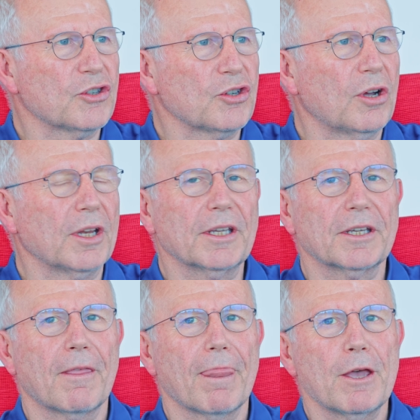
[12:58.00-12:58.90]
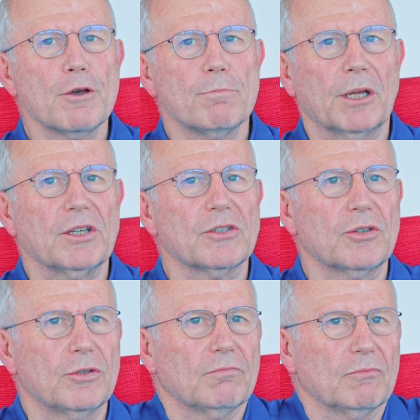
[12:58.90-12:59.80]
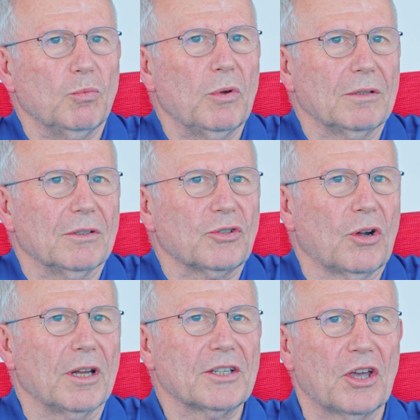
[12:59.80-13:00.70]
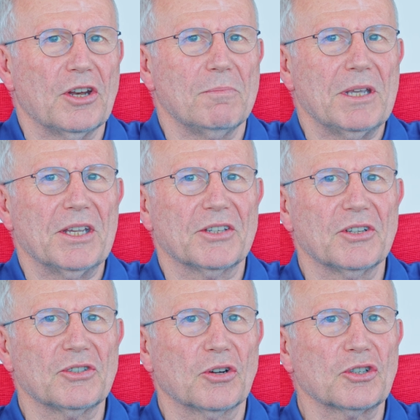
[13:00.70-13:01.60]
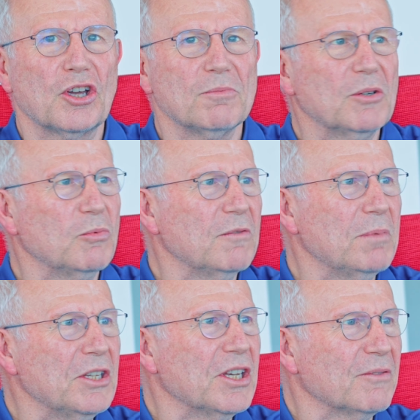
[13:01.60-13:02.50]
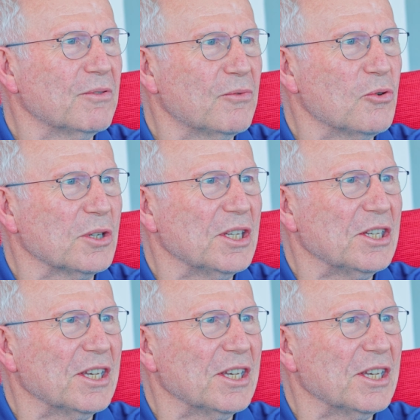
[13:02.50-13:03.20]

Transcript: Starlink, but Starlink's only been here since October, and we've been here for 14